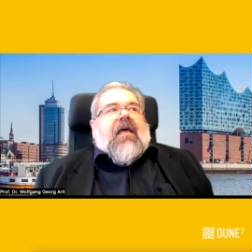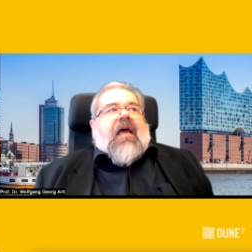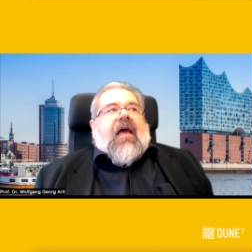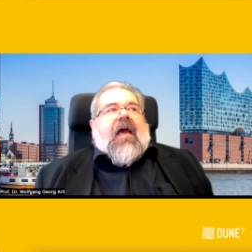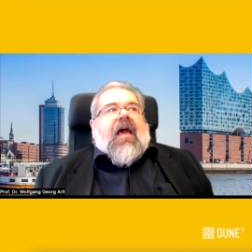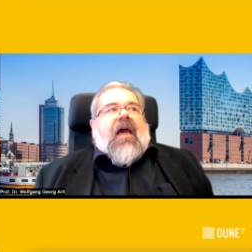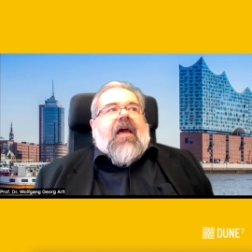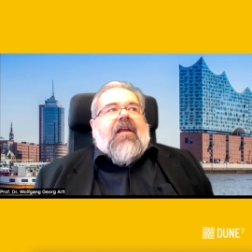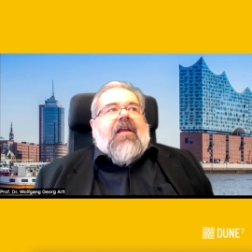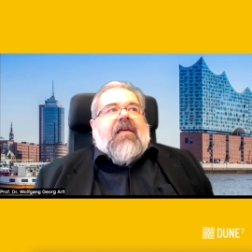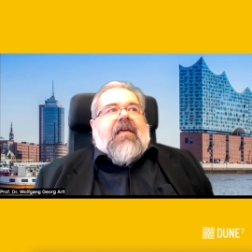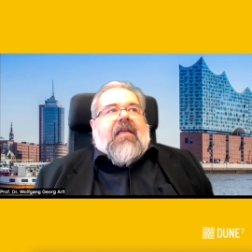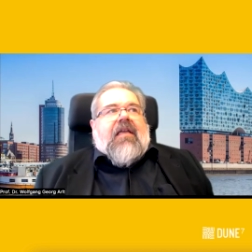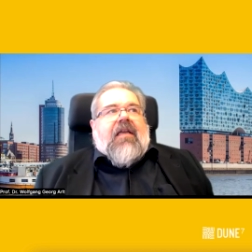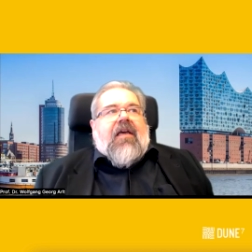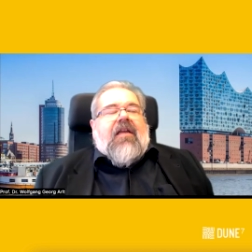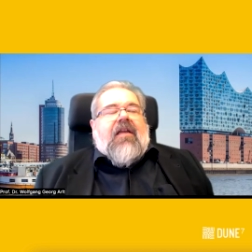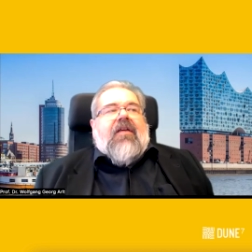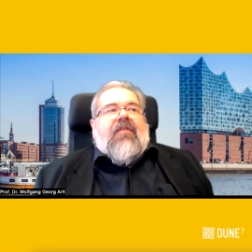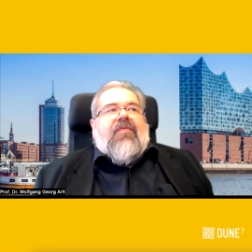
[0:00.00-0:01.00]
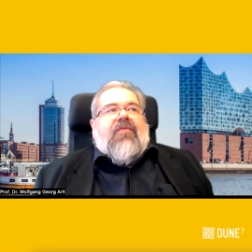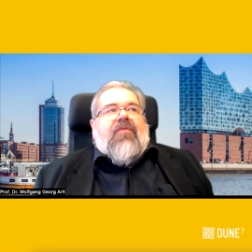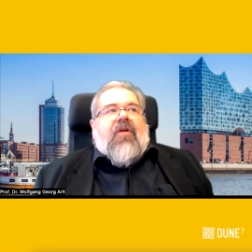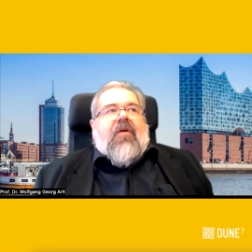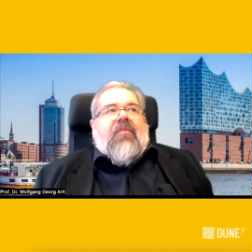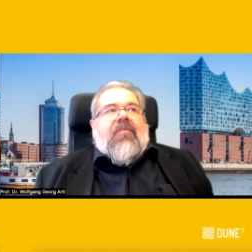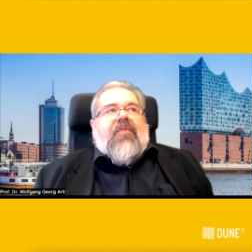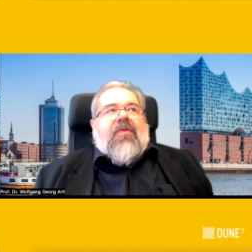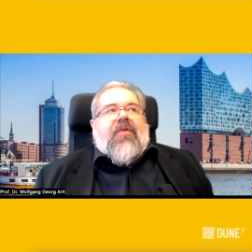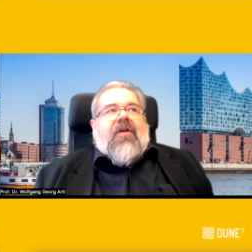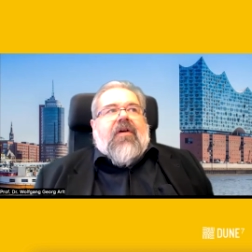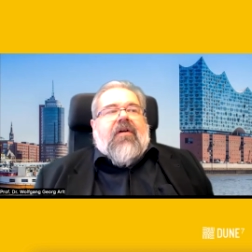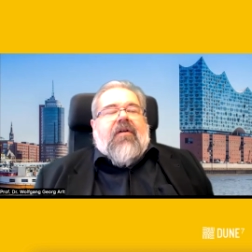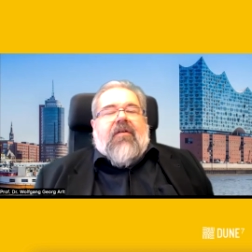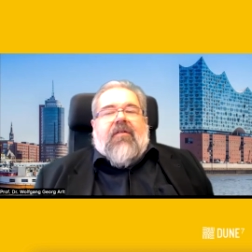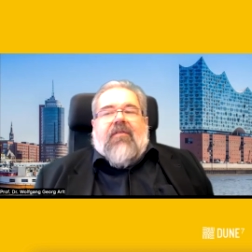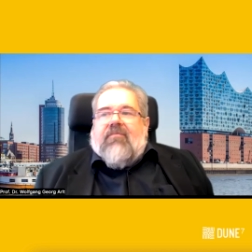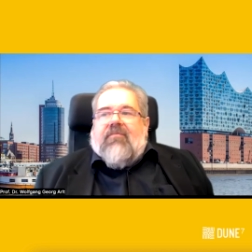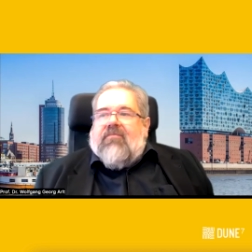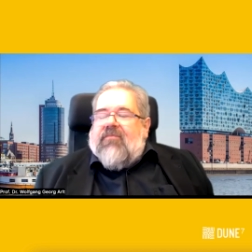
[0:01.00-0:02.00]
And clearly from
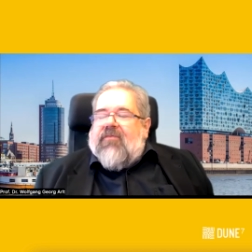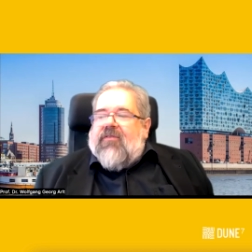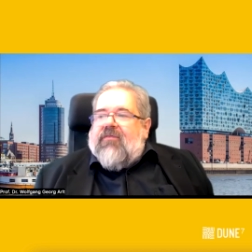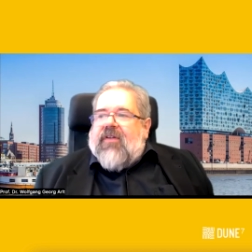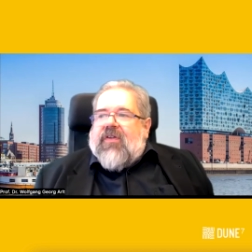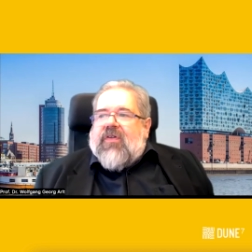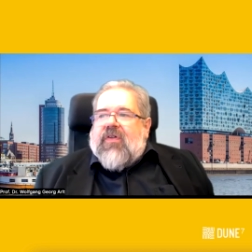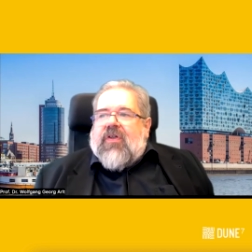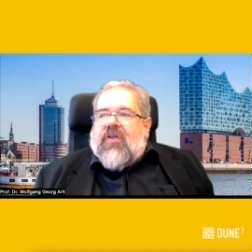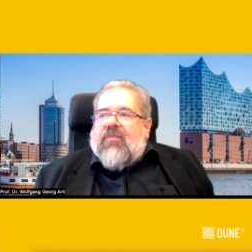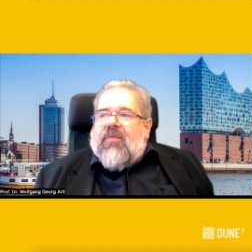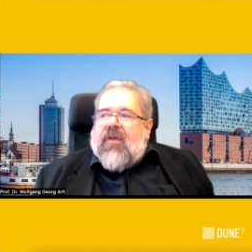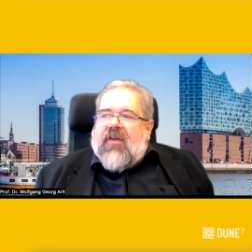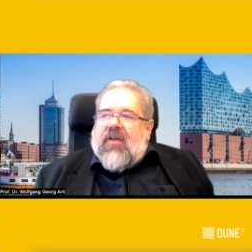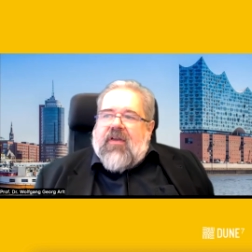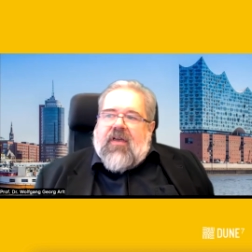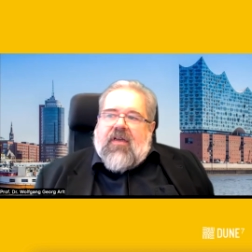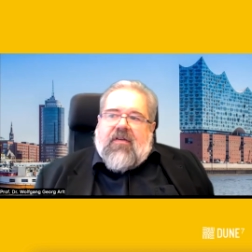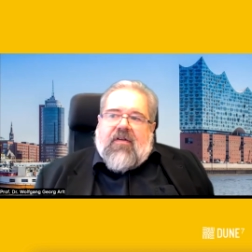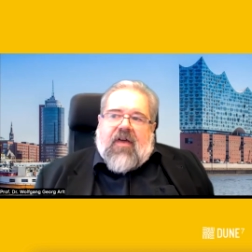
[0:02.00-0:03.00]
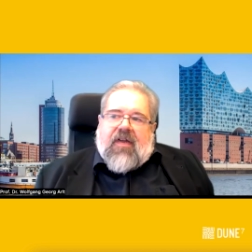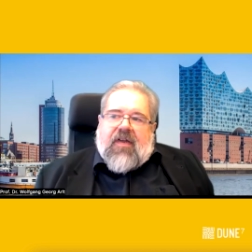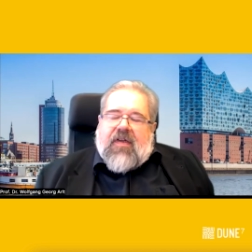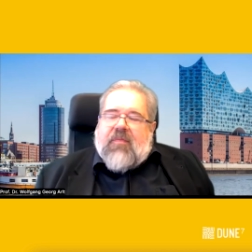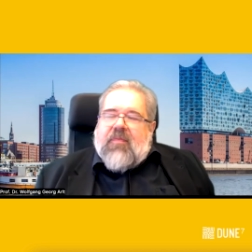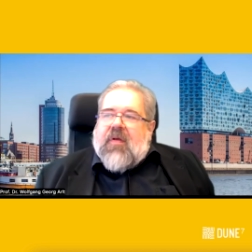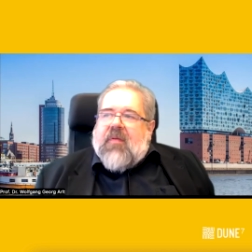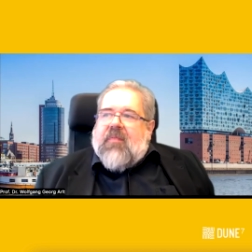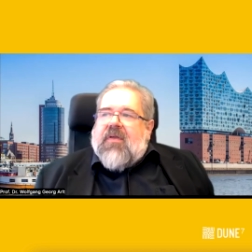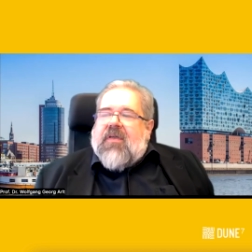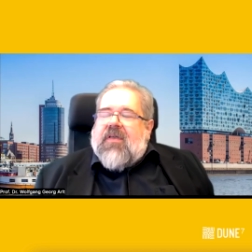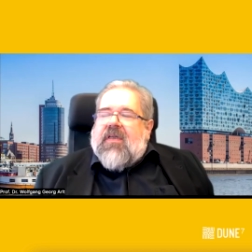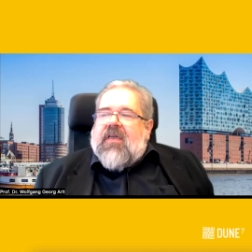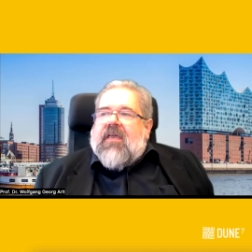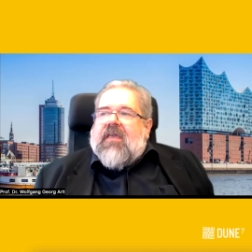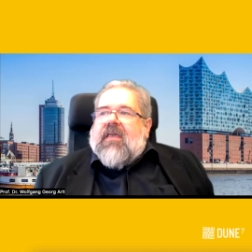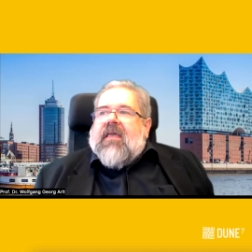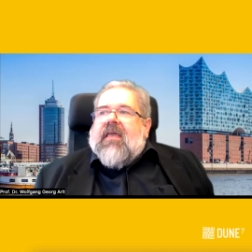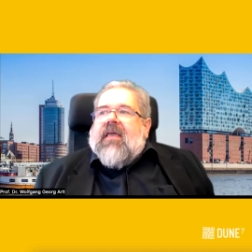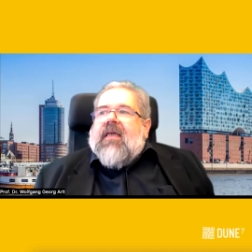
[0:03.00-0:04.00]
the research we did, other people did,